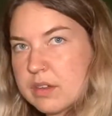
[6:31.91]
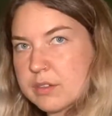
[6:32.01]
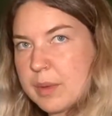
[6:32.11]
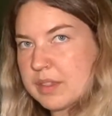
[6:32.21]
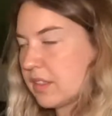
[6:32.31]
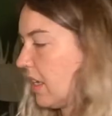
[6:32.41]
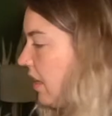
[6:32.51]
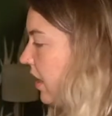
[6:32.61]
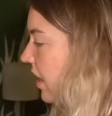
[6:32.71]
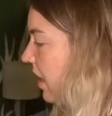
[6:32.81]
I was about to say,
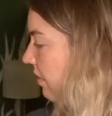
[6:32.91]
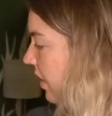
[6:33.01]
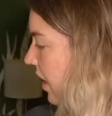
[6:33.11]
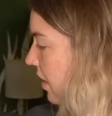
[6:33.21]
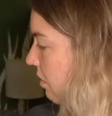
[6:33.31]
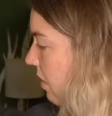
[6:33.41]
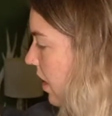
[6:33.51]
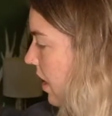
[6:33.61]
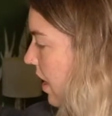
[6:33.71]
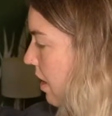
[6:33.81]
like, if that
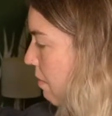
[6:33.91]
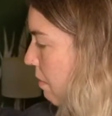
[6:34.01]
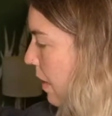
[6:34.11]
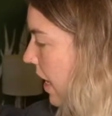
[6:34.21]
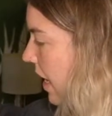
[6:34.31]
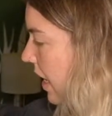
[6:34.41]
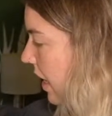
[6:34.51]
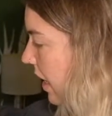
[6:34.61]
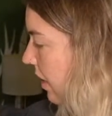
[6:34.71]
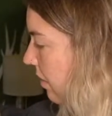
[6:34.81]
dry, I'm
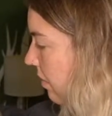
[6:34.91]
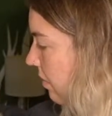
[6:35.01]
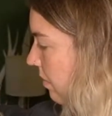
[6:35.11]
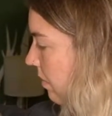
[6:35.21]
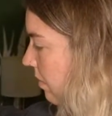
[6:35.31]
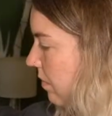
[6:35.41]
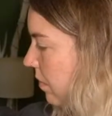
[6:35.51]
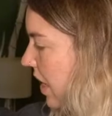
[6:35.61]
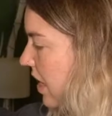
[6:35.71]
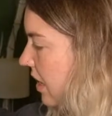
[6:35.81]
mad.
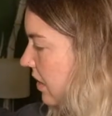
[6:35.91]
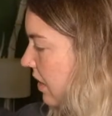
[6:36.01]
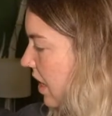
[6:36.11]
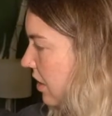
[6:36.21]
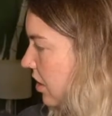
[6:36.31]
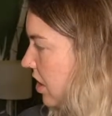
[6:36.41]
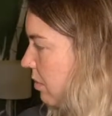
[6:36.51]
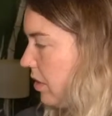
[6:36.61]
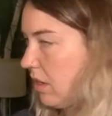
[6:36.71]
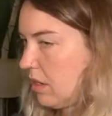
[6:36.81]
Paint is not
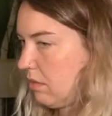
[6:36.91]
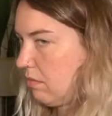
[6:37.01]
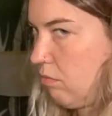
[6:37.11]
cheap, y'all.